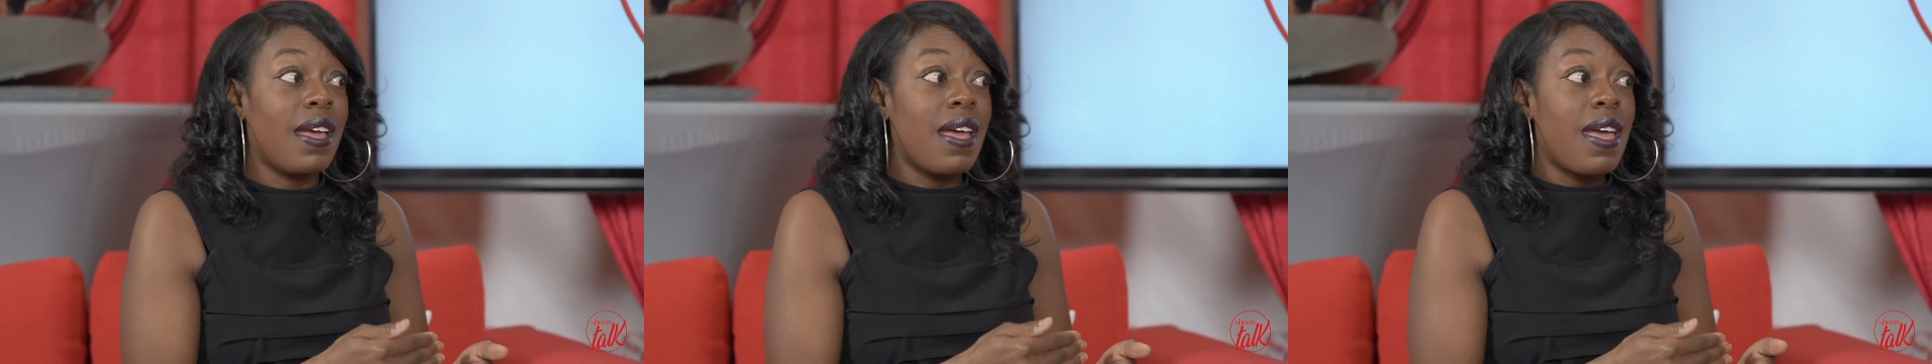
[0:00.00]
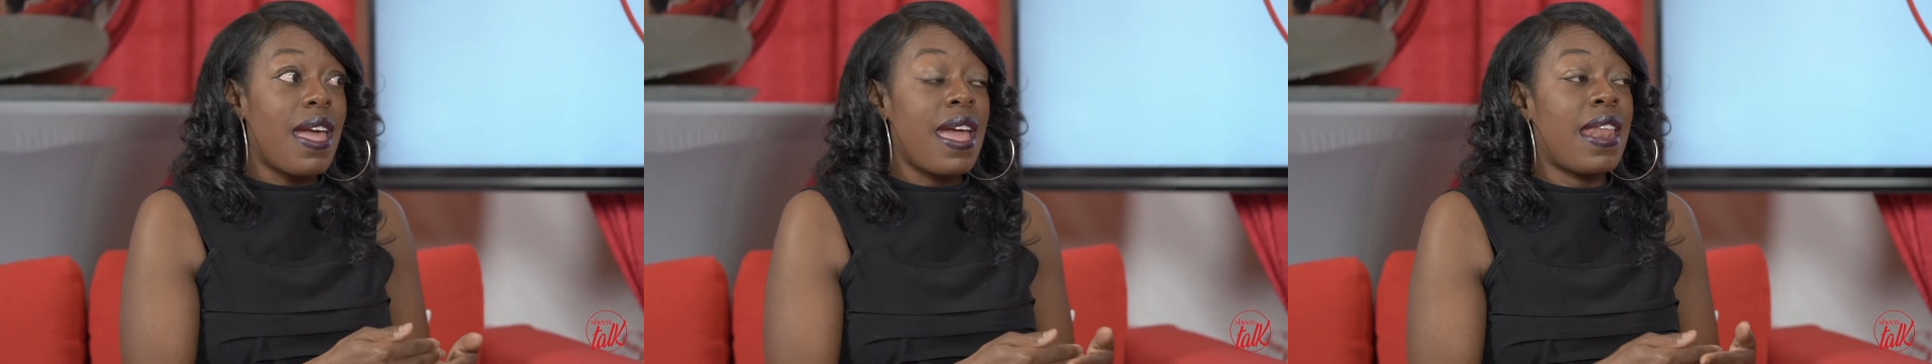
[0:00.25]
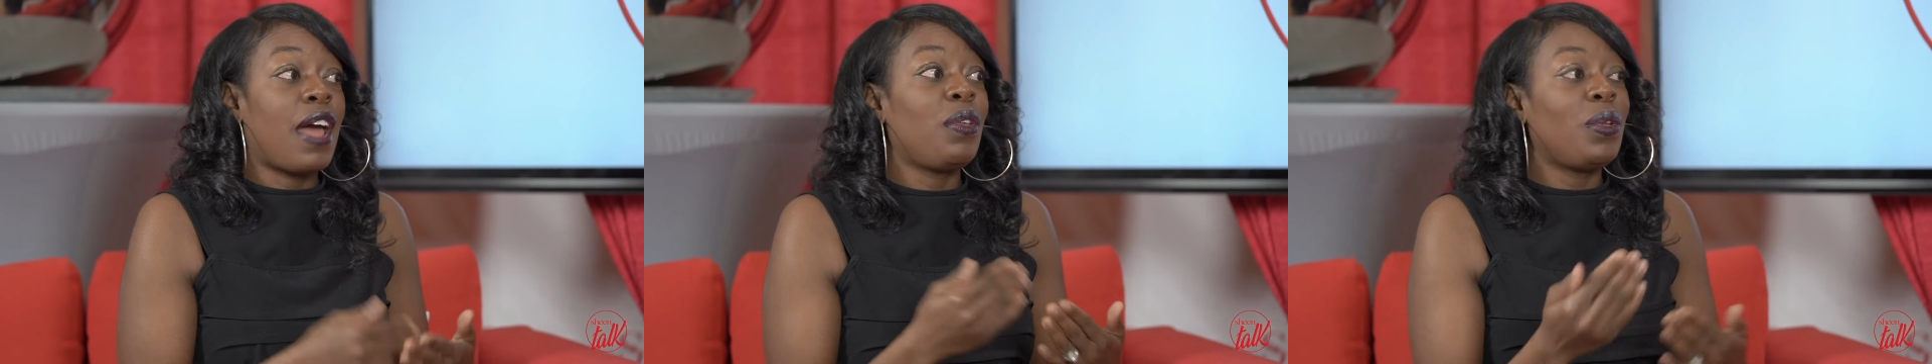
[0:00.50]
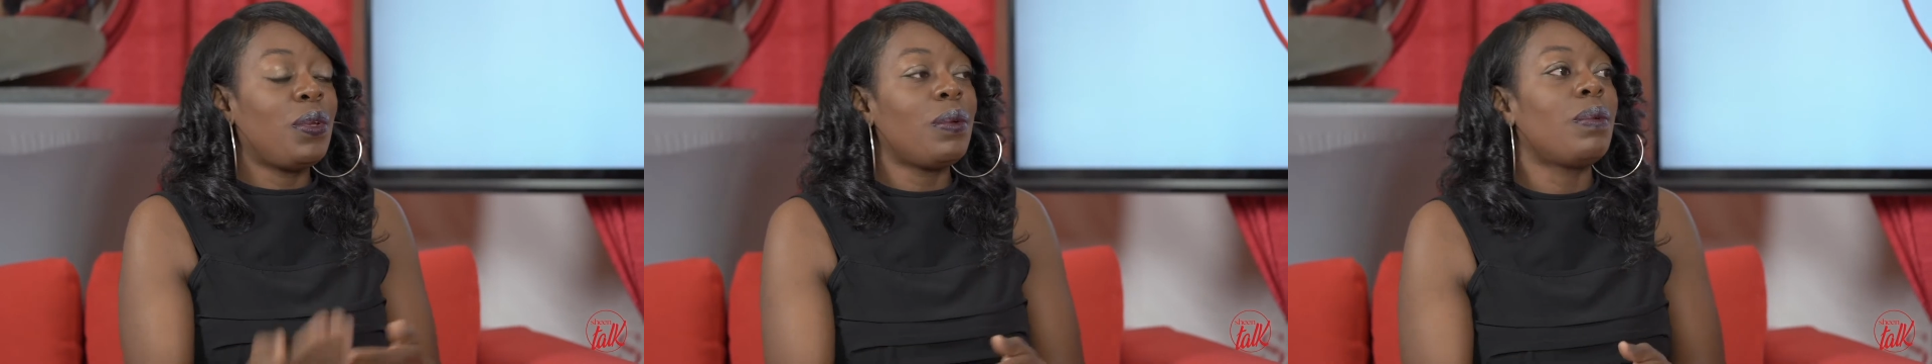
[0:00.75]
Right. And I
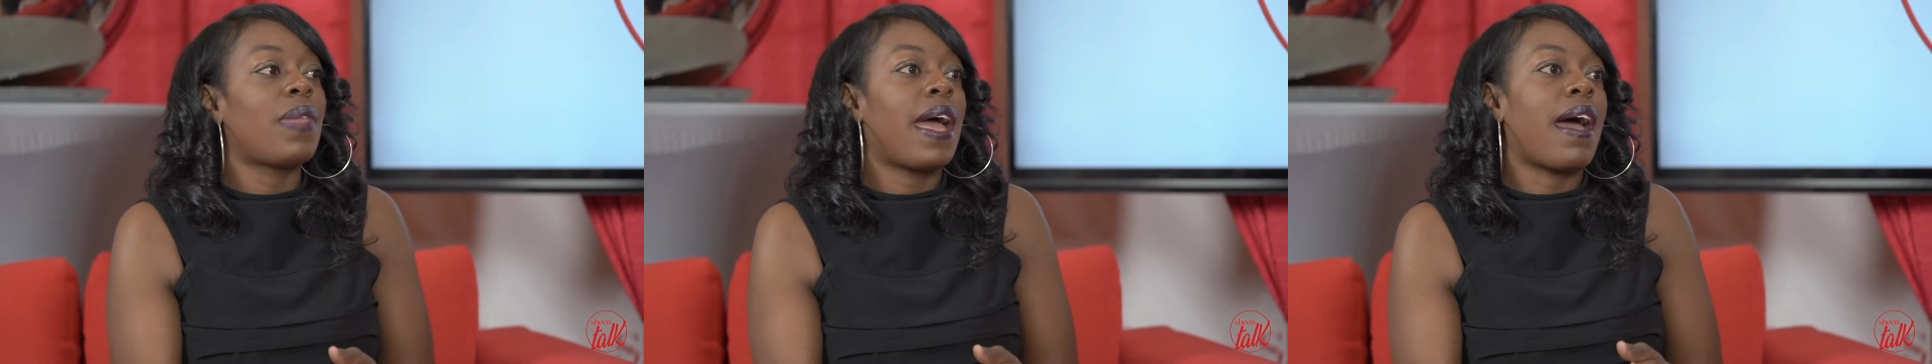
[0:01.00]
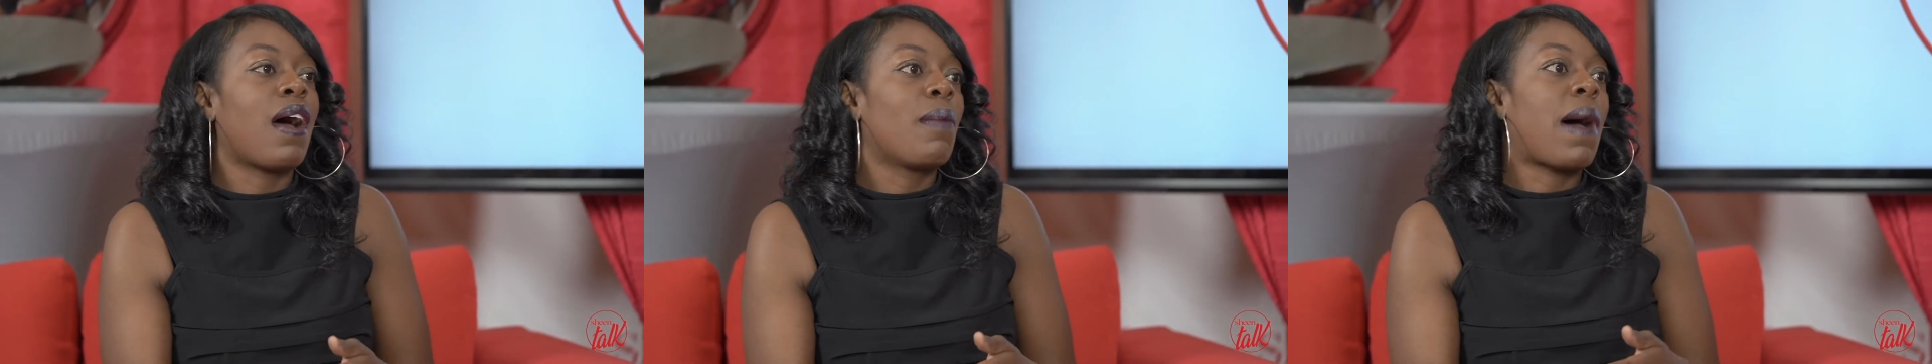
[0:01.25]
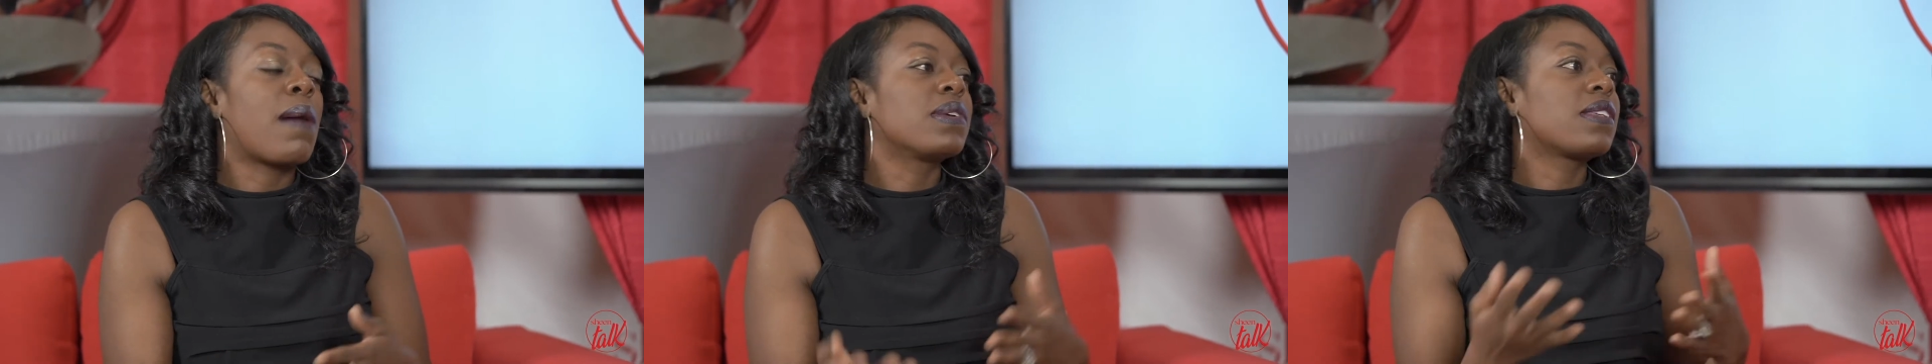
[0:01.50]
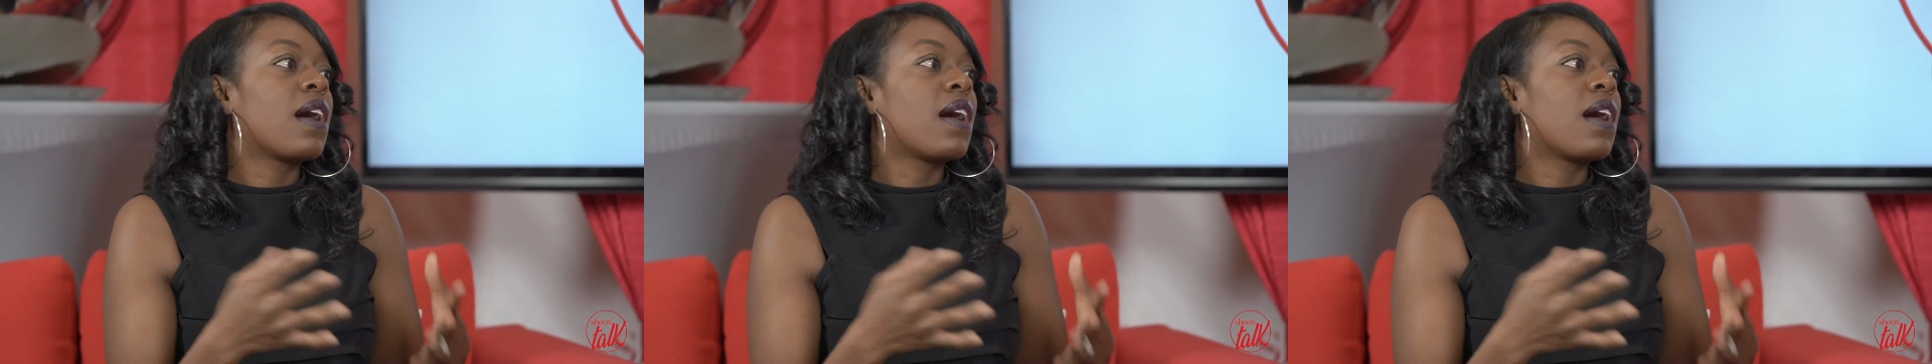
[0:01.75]
knew that I was